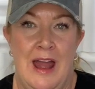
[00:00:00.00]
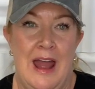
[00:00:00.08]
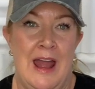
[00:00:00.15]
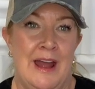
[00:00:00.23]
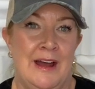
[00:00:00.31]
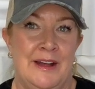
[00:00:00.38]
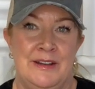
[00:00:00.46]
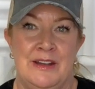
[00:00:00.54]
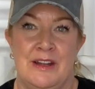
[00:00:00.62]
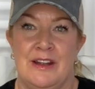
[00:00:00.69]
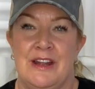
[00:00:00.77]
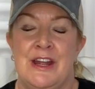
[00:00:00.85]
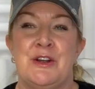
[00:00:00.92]
And
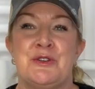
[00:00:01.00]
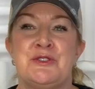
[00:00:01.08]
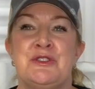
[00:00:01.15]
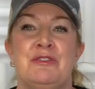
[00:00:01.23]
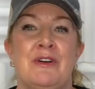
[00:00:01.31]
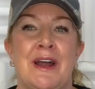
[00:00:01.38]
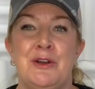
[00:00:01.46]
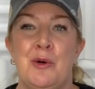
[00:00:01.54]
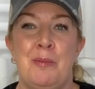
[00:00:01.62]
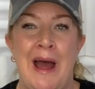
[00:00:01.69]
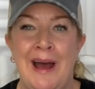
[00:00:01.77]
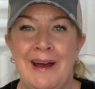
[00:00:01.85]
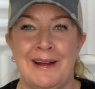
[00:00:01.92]
here's the final
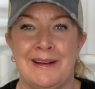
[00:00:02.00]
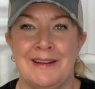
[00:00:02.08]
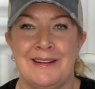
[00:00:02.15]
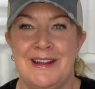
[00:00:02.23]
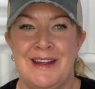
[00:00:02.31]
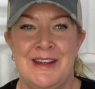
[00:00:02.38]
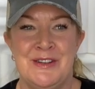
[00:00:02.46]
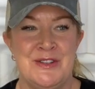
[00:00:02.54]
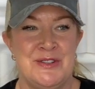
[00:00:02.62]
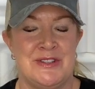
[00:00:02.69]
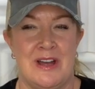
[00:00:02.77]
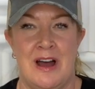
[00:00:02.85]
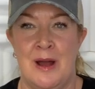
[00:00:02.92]
bad
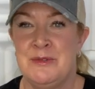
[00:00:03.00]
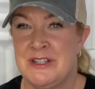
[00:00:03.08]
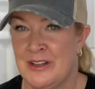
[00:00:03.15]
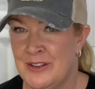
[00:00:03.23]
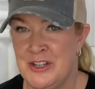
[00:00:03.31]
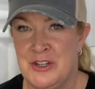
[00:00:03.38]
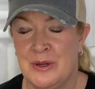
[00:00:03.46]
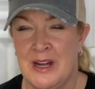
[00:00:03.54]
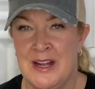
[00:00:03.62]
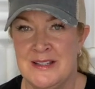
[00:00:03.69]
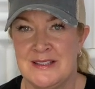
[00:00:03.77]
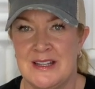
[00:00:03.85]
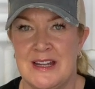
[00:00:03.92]
is, I'm telling you
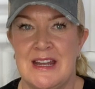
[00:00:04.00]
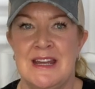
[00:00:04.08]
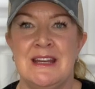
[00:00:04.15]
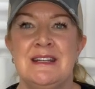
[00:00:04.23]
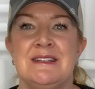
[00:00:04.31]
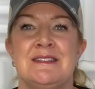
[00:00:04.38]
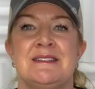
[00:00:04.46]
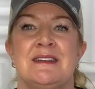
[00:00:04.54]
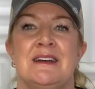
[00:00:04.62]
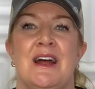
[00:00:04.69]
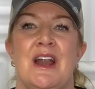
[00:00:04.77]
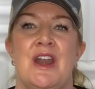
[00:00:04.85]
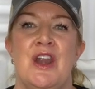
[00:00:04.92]
guys, it is
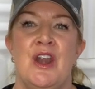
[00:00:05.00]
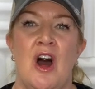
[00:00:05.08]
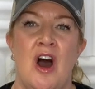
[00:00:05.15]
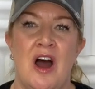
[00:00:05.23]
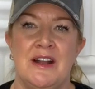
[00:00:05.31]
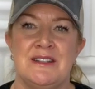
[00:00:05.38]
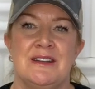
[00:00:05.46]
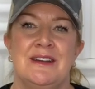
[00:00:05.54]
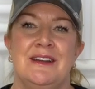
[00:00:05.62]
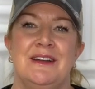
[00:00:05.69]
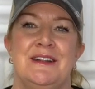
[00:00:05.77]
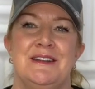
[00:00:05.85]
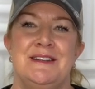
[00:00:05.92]
not
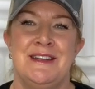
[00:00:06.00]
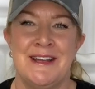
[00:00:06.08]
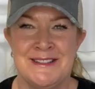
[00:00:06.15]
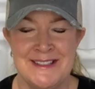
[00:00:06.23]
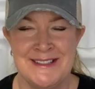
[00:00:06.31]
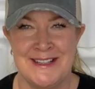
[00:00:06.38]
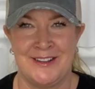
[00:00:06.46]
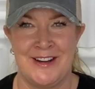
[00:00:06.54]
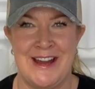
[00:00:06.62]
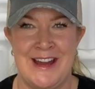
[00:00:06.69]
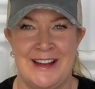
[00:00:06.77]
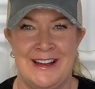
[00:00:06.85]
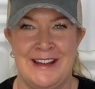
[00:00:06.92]

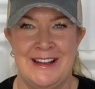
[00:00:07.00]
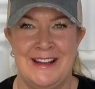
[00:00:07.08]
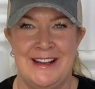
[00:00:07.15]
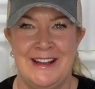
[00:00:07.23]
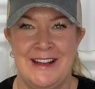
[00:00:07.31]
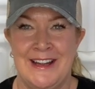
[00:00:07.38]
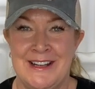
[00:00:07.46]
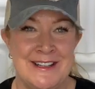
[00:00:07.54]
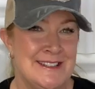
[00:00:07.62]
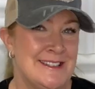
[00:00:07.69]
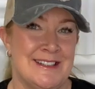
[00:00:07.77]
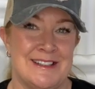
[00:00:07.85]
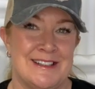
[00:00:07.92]
necessary. It
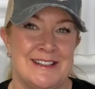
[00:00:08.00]
isn't.